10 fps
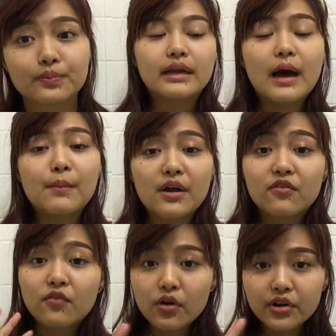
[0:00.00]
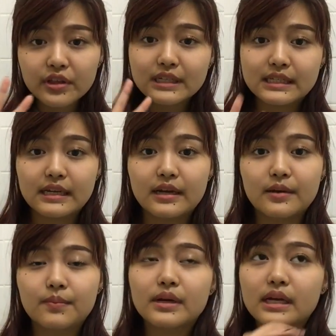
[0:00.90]
Now my fourth
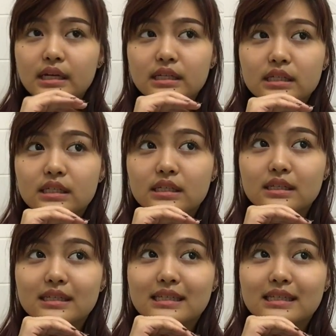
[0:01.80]
tip is